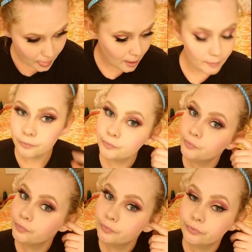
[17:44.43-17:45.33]
Alright
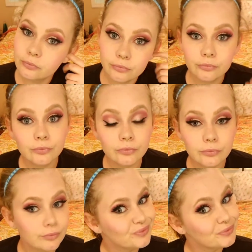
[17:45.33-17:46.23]
guys, thanks for
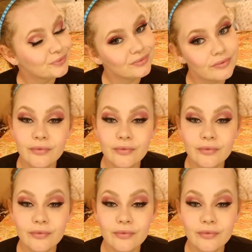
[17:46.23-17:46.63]
watching.